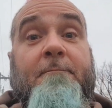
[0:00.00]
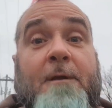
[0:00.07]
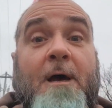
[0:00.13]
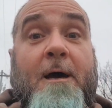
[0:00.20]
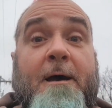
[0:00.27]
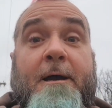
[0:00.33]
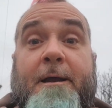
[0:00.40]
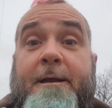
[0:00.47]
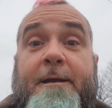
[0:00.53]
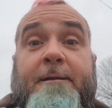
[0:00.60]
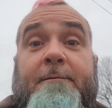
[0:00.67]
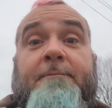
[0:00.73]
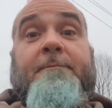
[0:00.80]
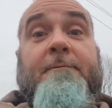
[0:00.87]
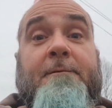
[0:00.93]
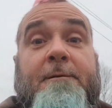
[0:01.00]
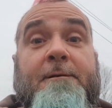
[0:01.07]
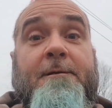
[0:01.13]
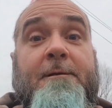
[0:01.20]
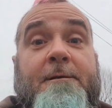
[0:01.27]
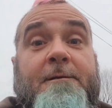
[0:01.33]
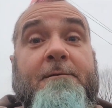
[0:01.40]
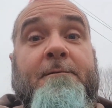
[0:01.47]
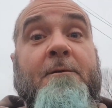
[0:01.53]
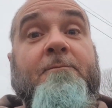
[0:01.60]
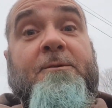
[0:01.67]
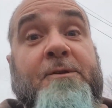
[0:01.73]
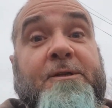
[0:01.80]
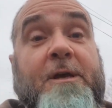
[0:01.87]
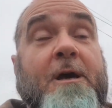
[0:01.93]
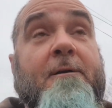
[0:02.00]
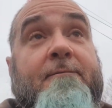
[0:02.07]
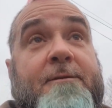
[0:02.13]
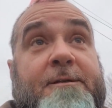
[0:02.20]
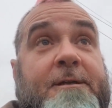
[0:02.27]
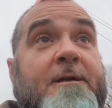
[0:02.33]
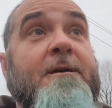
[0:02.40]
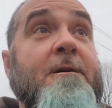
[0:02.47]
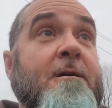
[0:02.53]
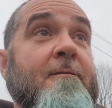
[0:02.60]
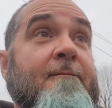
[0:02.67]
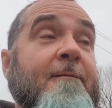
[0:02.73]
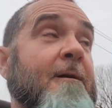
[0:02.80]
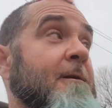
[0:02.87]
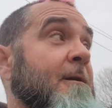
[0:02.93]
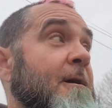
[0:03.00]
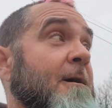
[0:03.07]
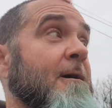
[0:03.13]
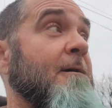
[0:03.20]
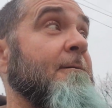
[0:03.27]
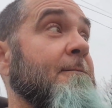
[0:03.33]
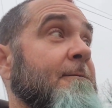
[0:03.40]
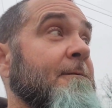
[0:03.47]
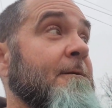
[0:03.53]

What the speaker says: hike and go discover stuff, whatnot.